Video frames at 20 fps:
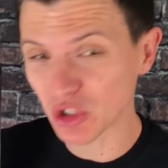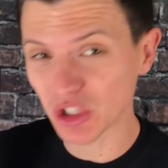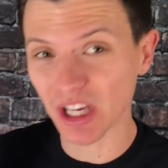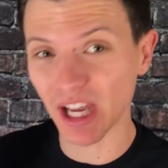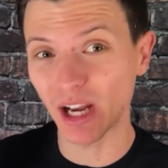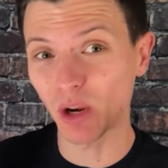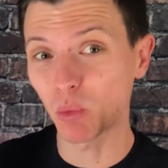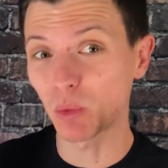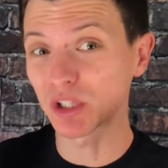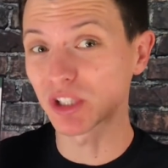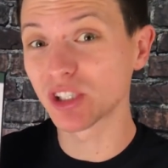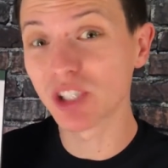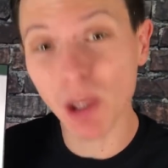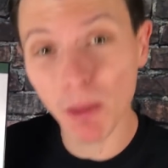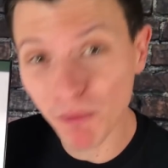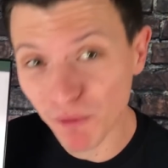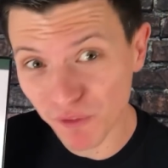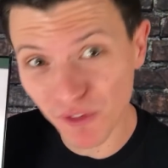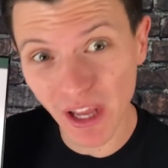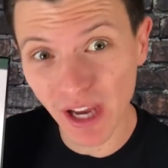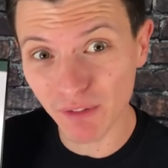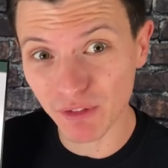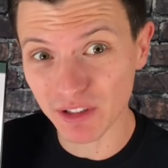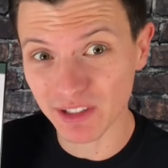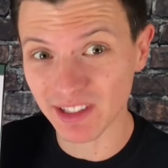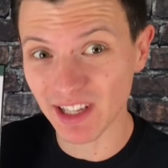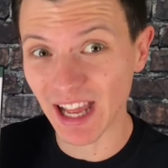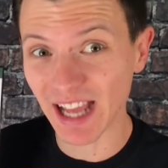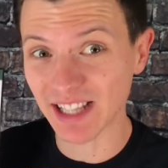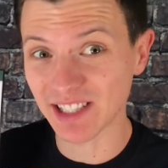together with some flavor
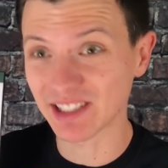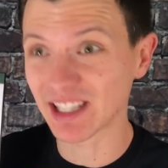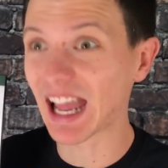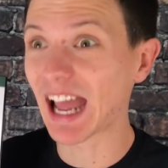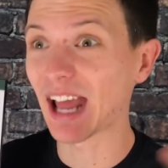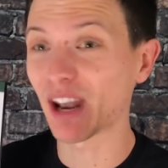text,